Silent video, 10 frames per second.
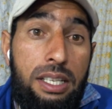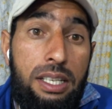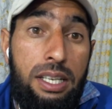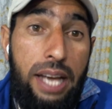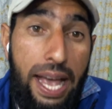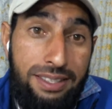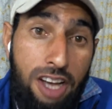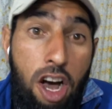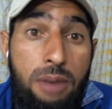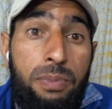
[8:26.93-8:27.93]
has
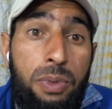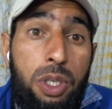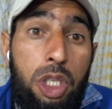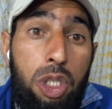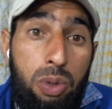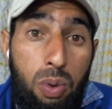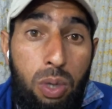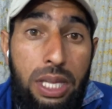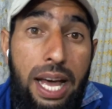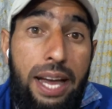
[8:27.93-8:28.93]
come, so
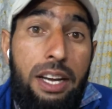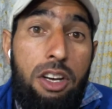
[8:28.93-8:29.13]
that